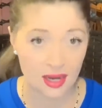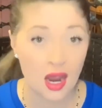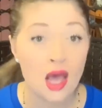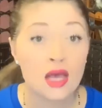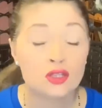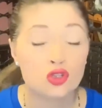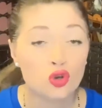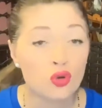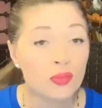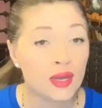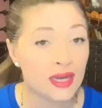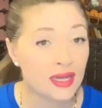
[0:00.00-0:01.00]
So
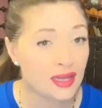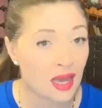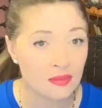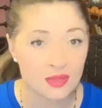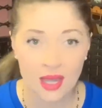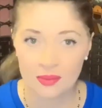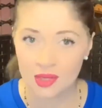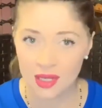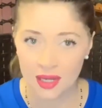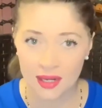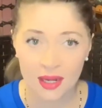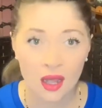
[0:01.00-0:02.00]
many times I'm hearing,